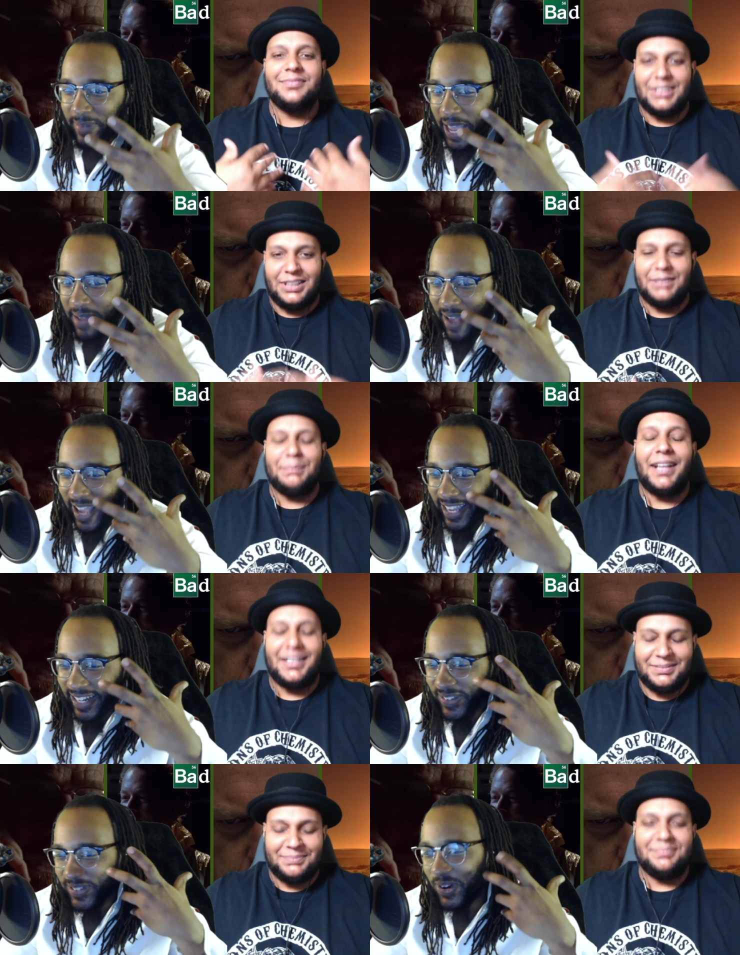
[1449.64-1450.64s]
Speaker 1: came Come back,
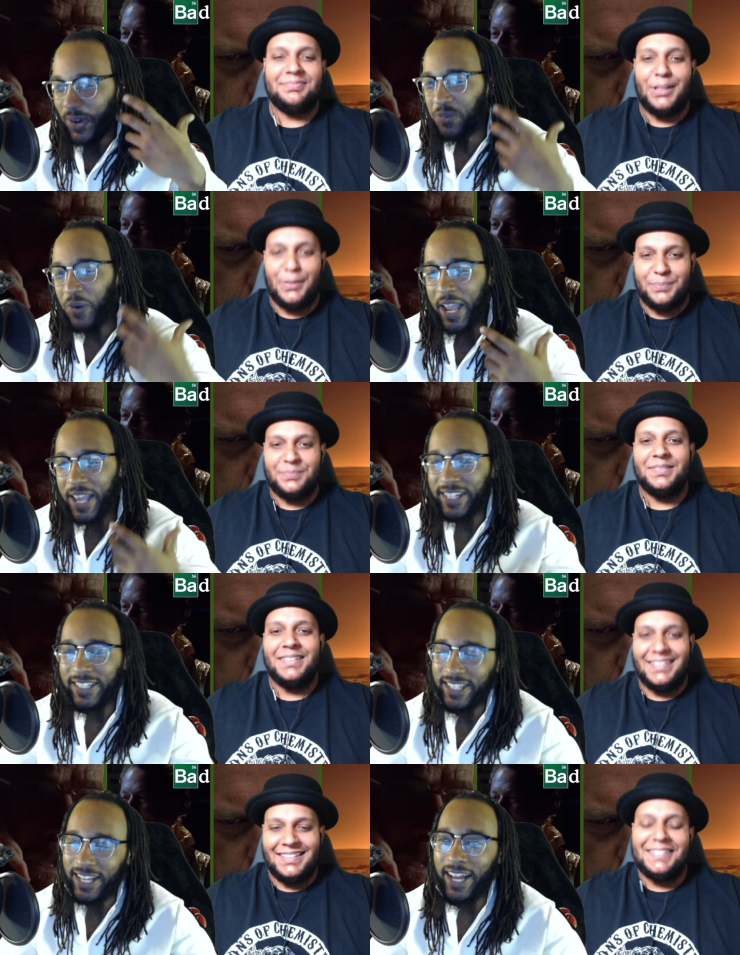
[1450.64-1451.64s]
in. He was all yep. red
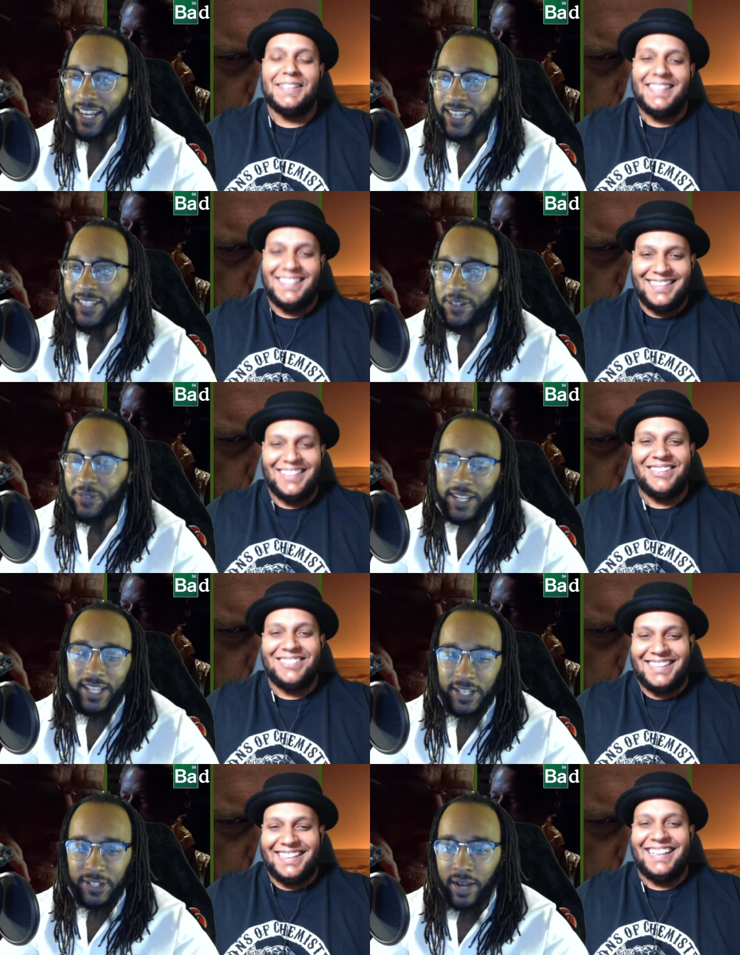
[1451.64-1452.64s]
and shit. Like I like stuff like
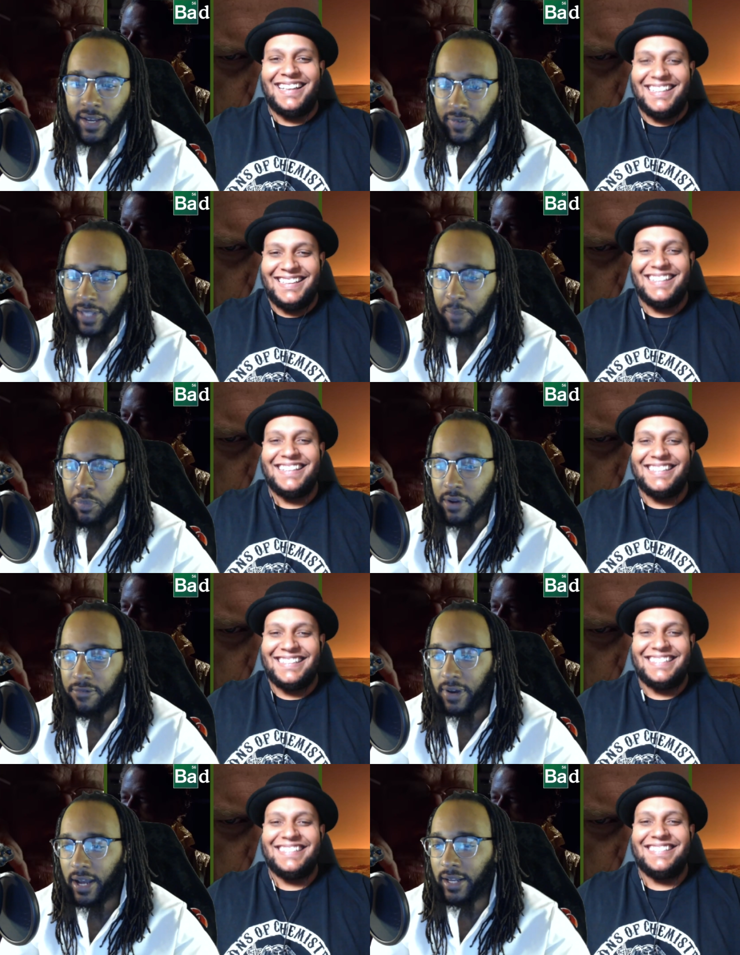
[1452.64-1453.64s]
okay. that. So I'll give it that
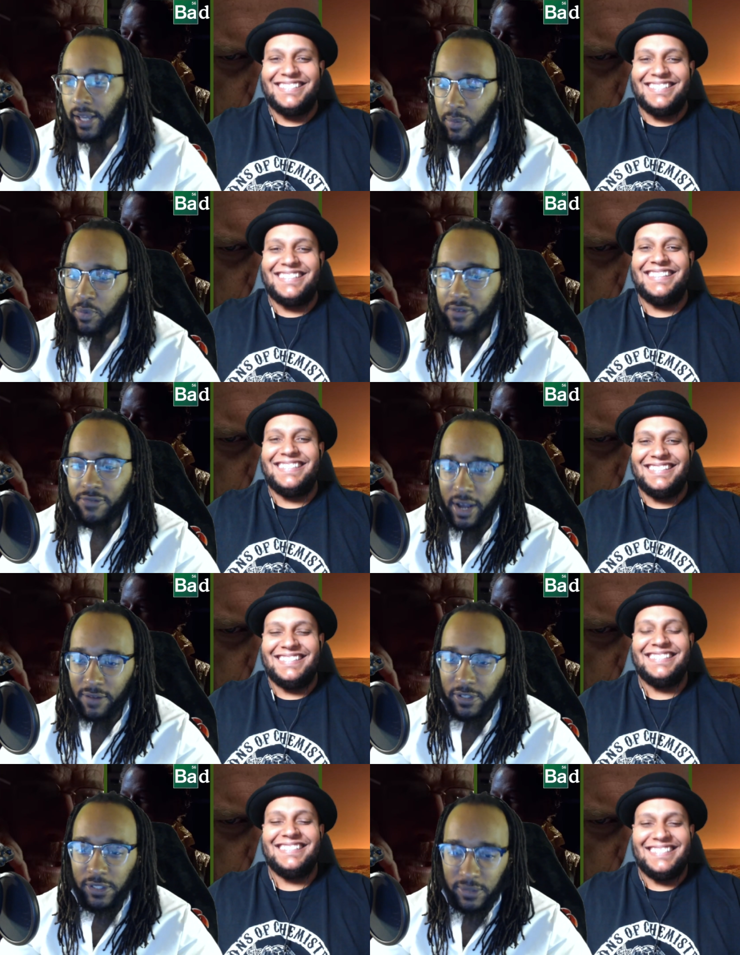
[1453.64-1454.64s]
0.5, that okay. eight point
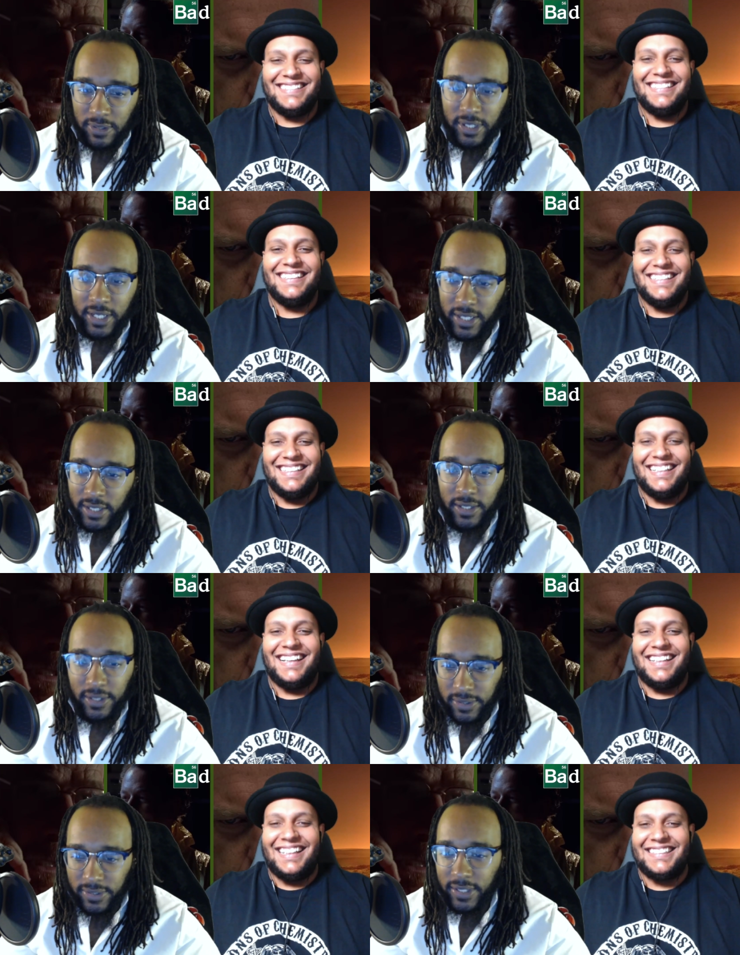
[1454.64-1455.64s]
five for sure. Yeah.
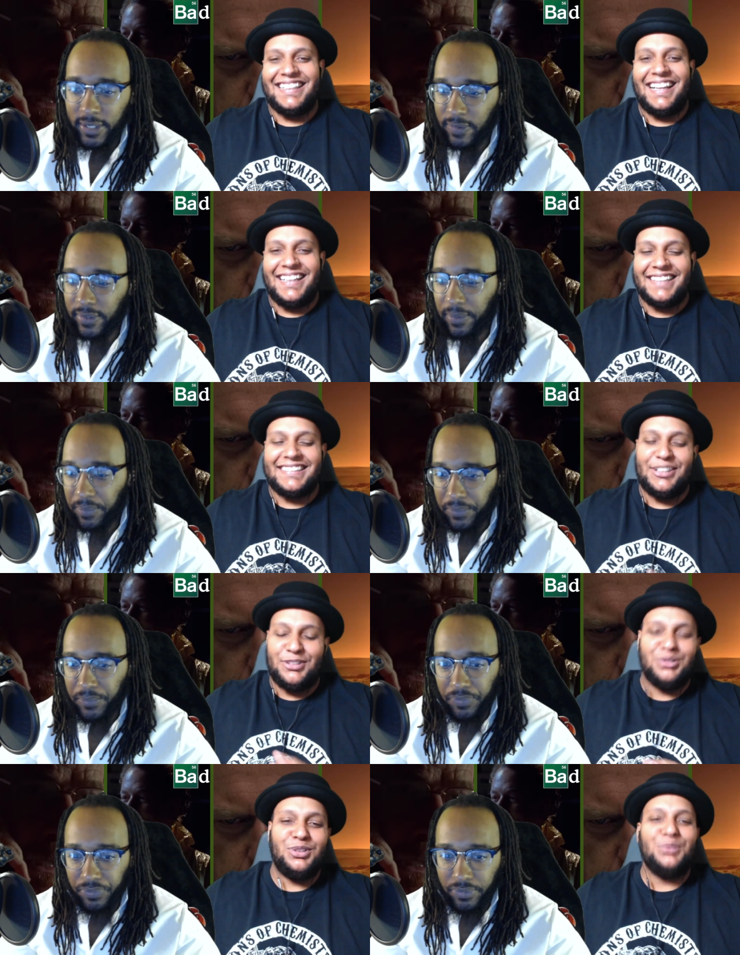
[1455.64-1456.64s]
Speaker 2: I like yeah. that. I like
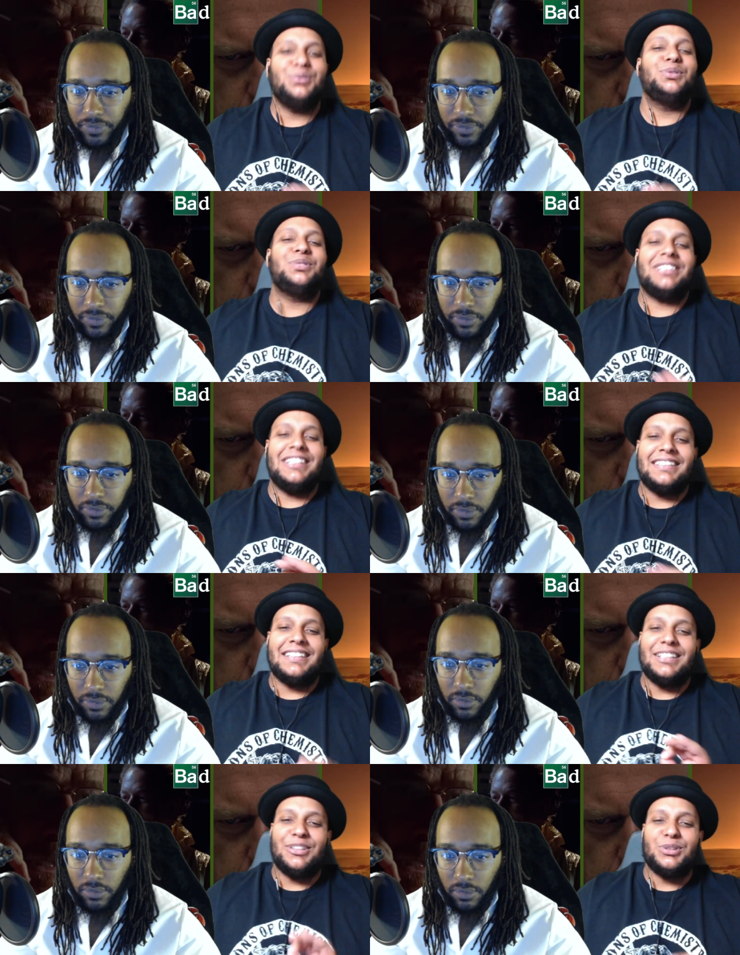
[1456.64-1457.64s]
that you you you
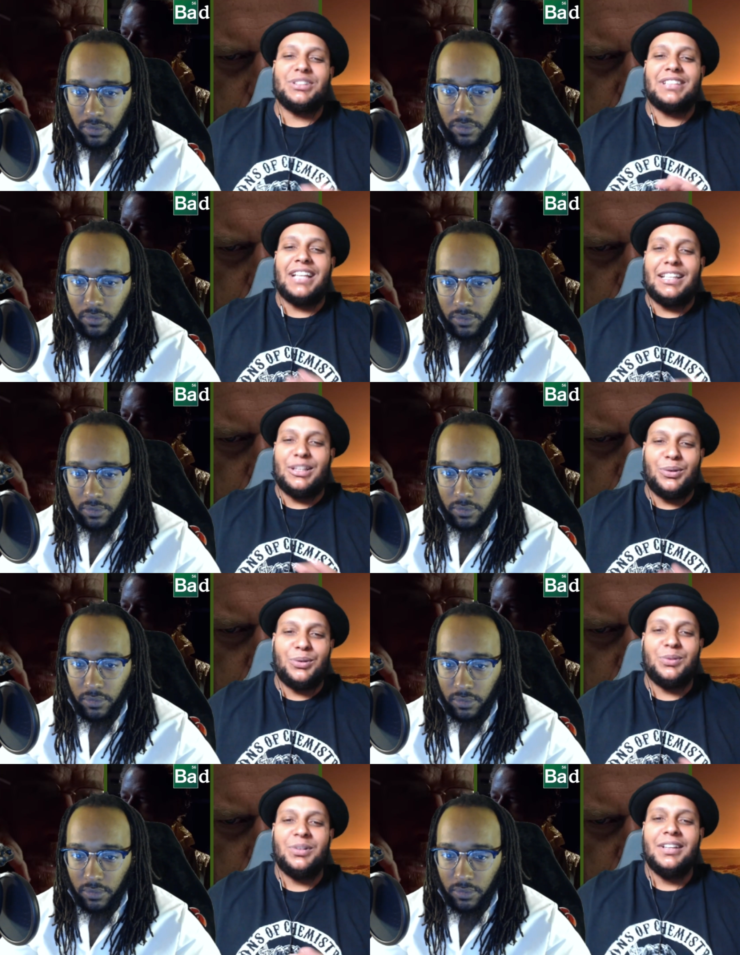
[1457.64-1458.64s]
seeing the little slight
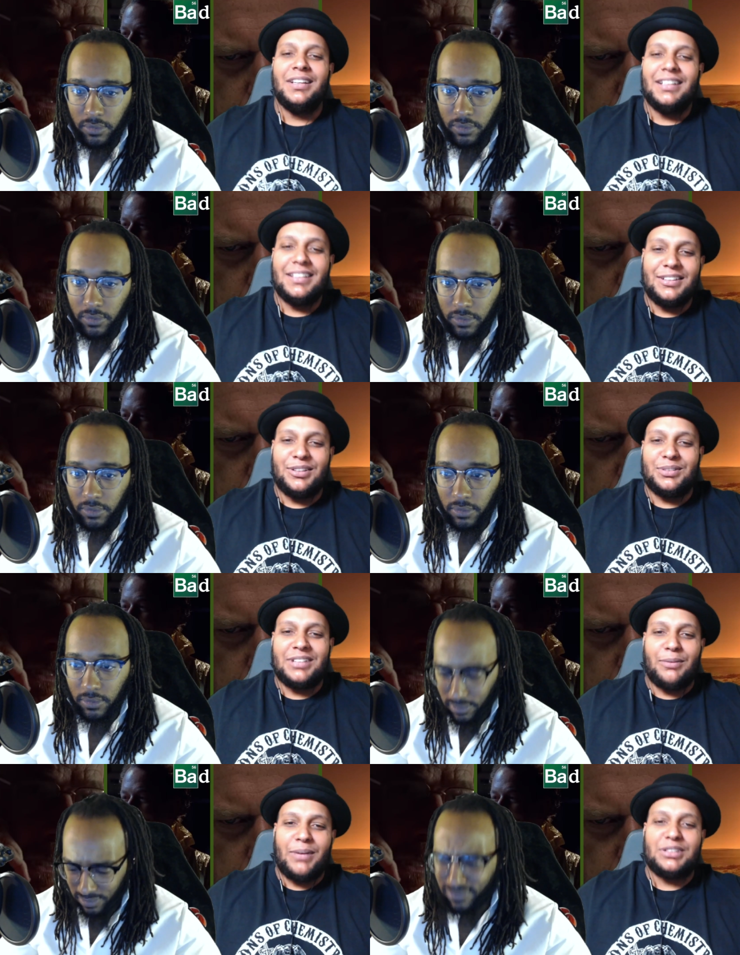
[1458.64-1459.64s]
little, you know,
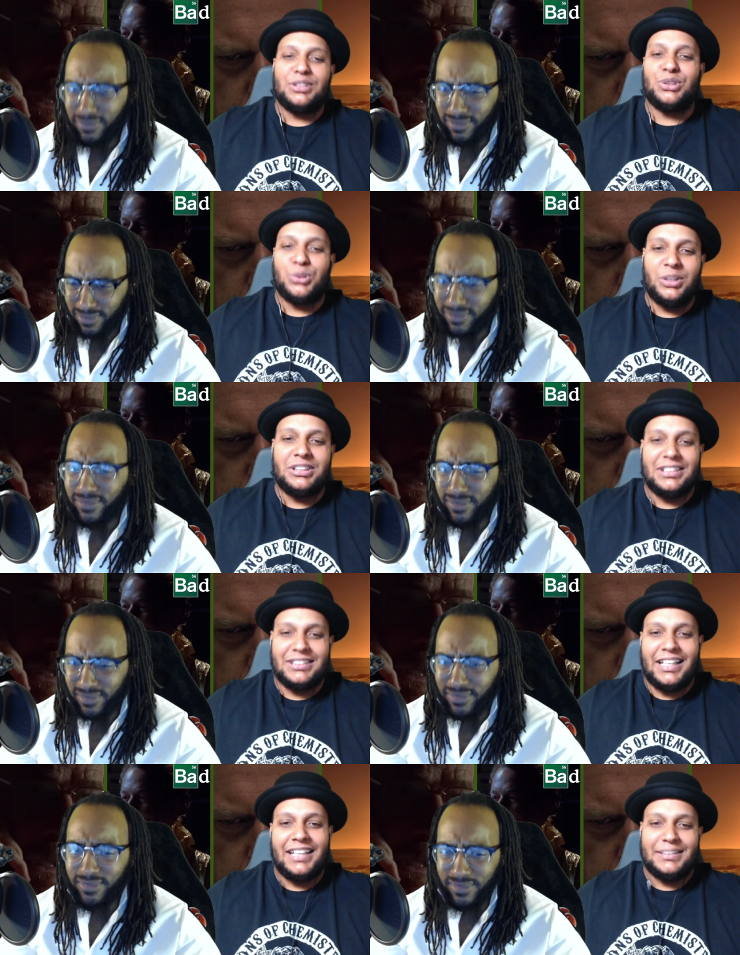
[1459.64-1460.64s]
director
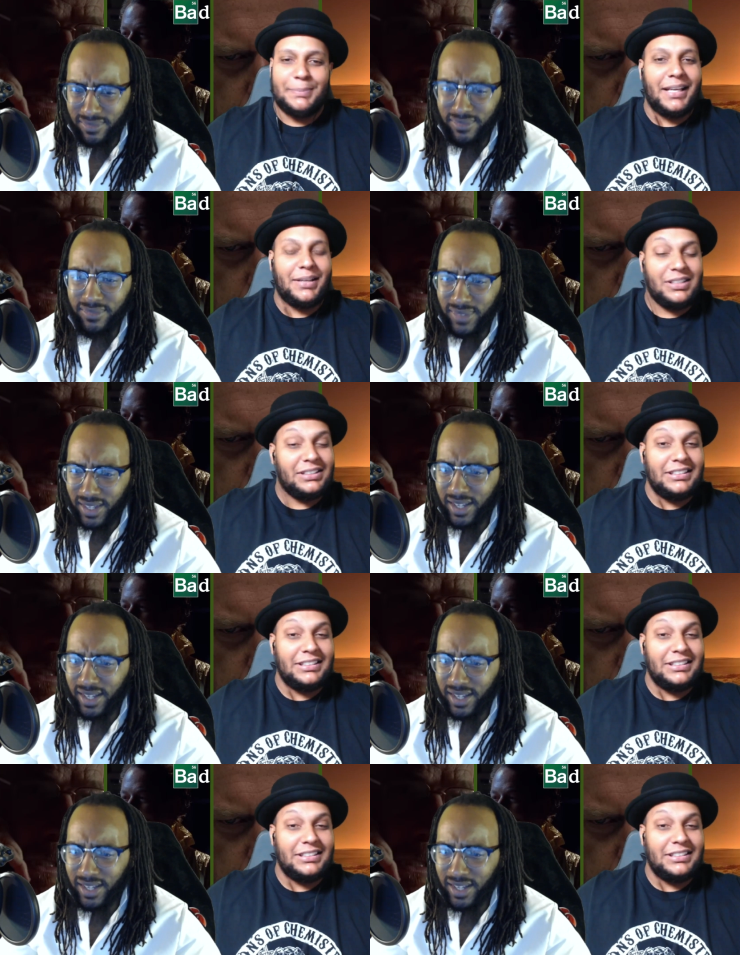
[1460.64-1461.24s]
choices that he's making because